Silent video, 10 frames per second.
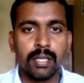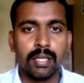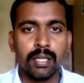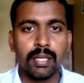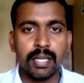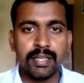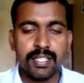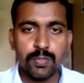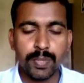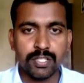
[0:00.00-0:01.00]
In
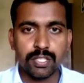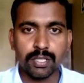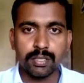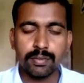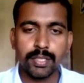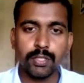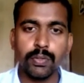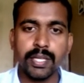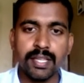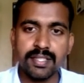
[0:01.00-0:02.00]
this picture, you
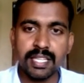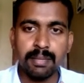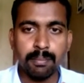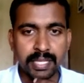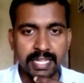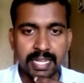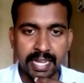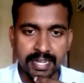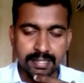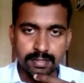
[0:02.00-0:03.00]
can see many
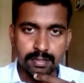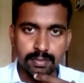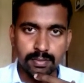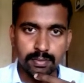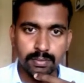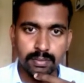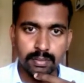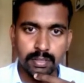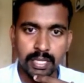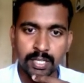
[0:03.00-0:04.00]
lines,
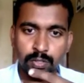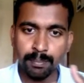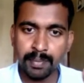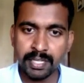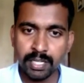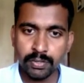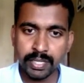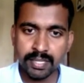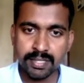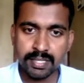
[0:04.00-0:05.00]
and on the middle you
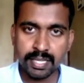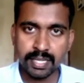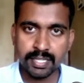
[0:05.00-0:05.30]
can see it is